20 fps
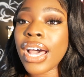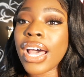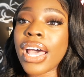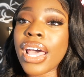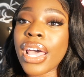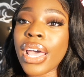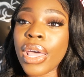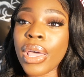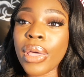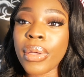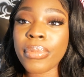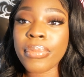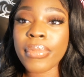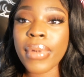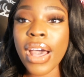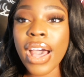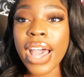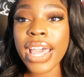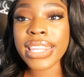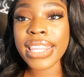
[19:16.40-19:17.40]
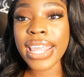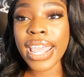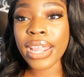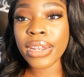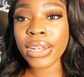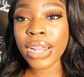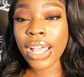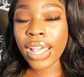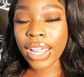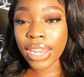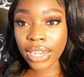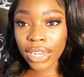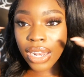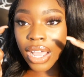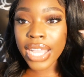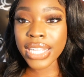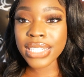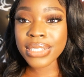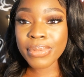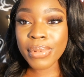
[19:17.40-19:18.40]
I then
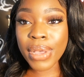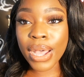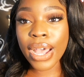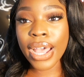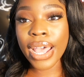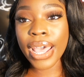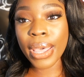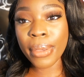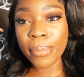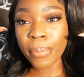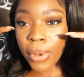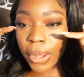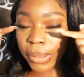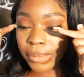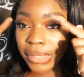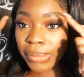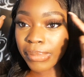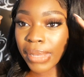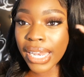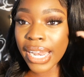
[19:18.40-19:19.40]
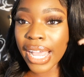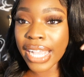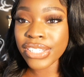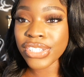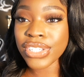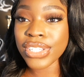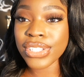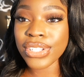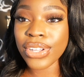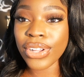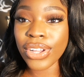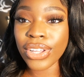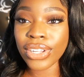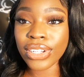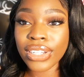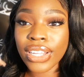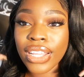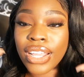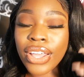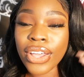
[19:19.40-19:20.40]
lined my eye, popped my lashes
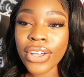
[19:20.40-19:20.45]
on,